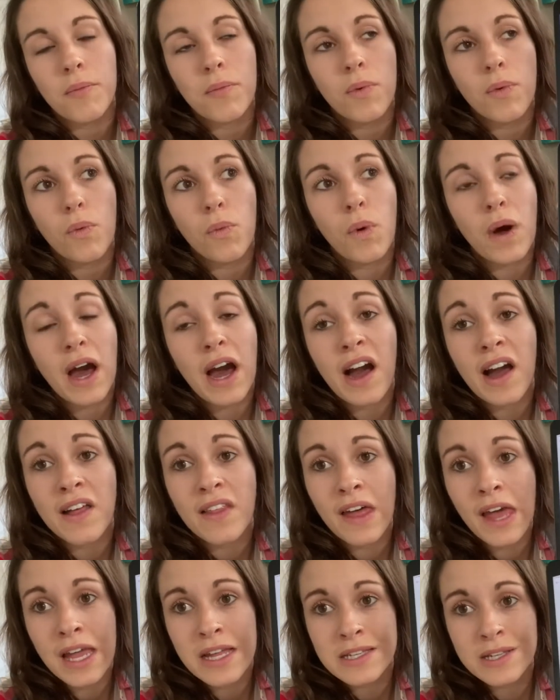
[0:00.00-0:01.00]
what I
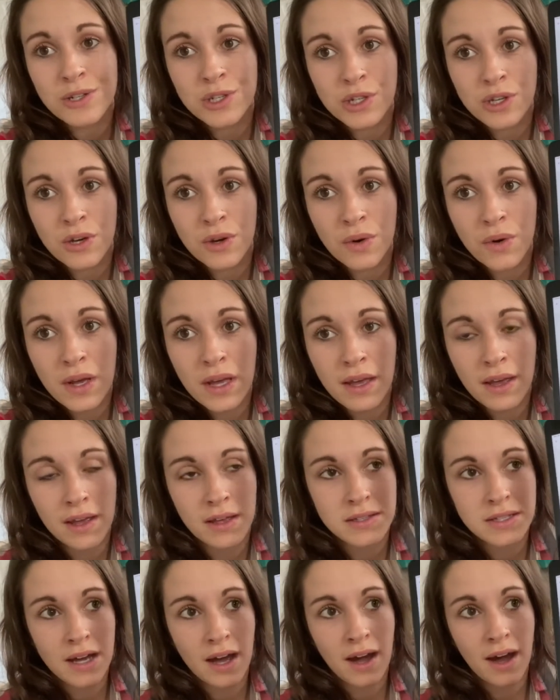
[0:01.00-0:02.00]
like to do
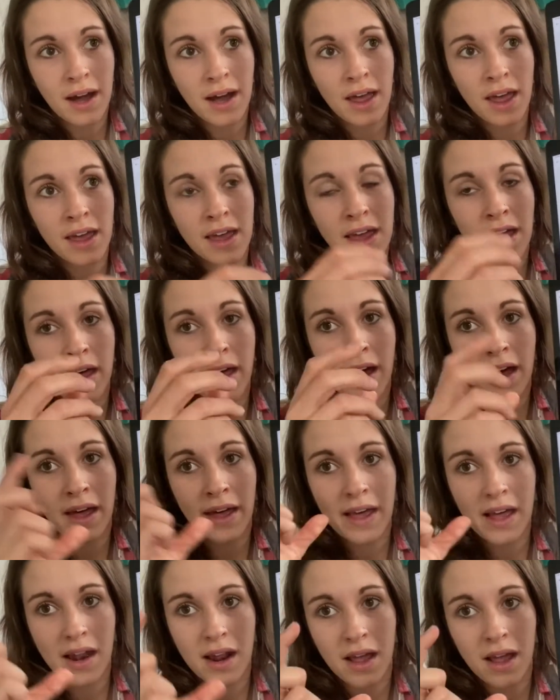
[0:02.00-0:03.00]
is I get a
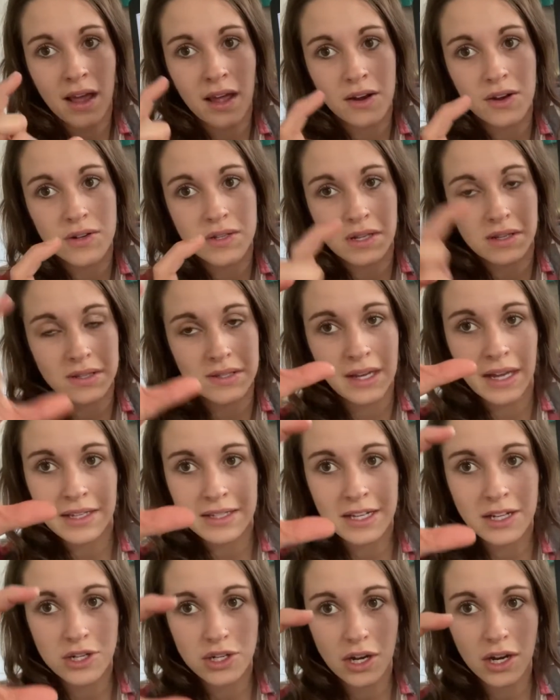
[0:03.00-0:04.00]
Hannah Anderson
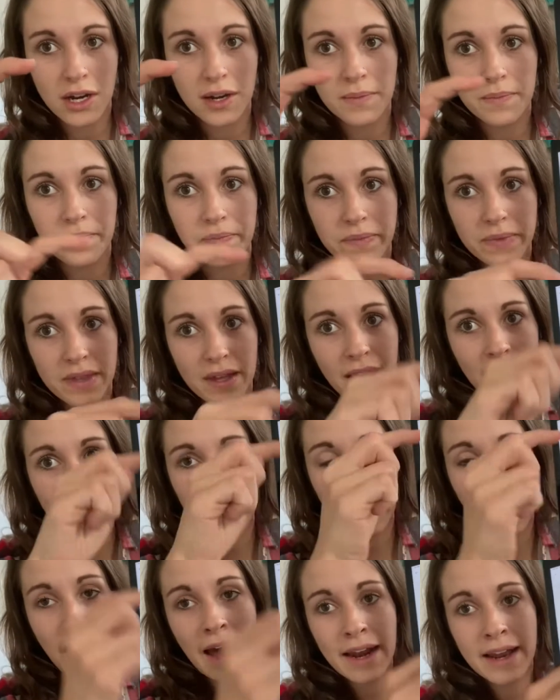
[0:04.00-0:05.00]
sizing chart. I
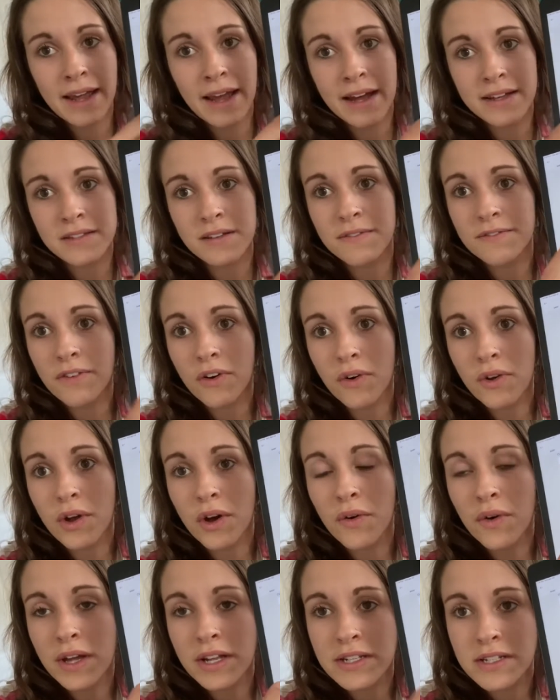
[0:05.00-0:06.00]
add it as a
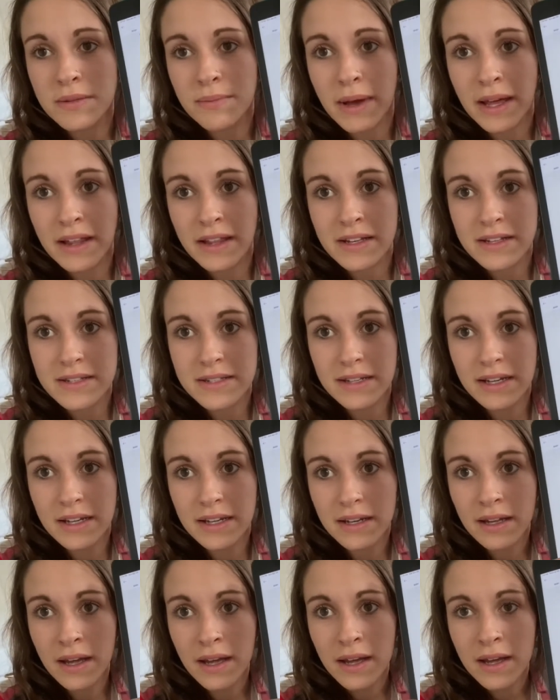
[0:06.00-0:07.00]
photo into my
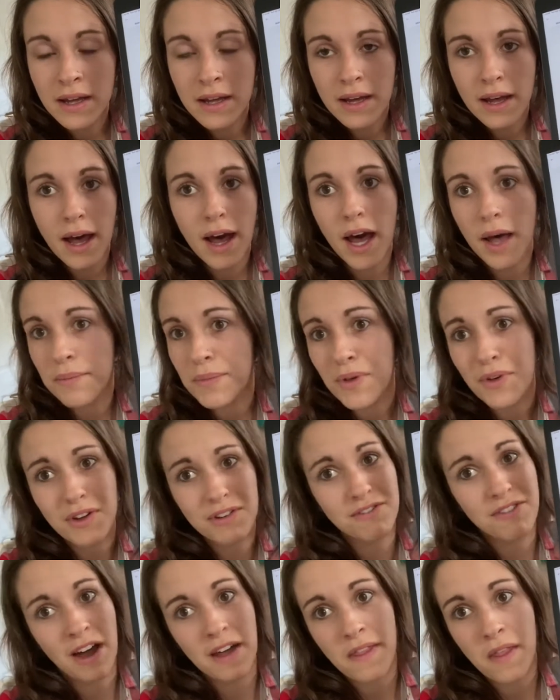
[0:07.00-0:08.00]
listing. You
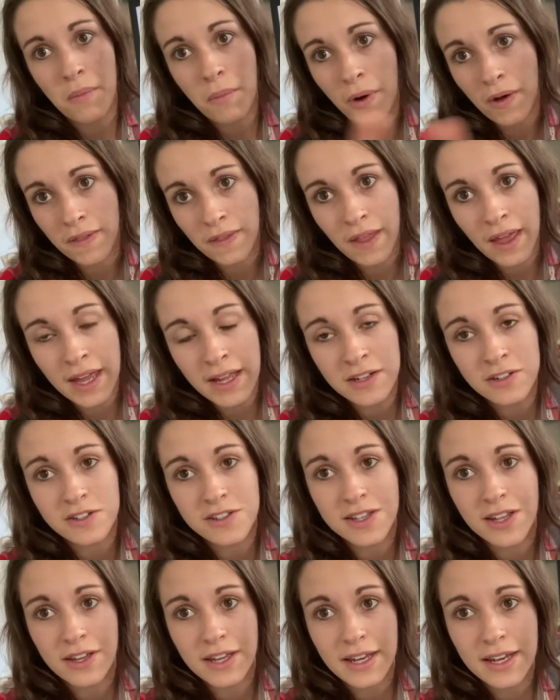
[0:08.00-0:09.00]
can find them online,
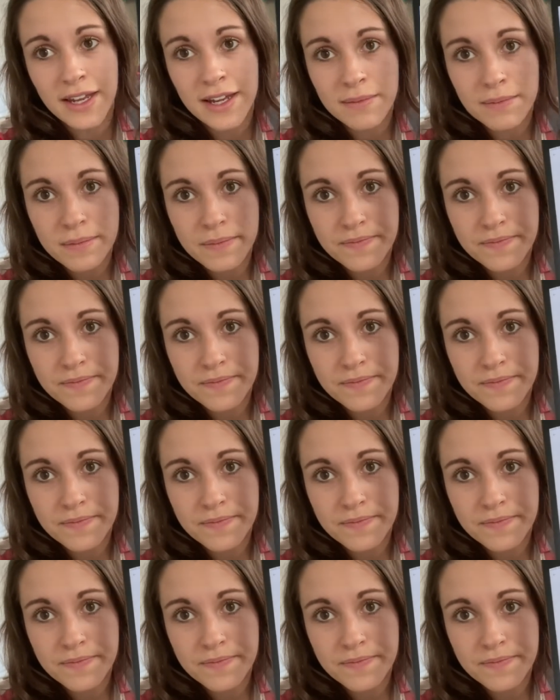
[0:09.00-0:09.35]
just look it up.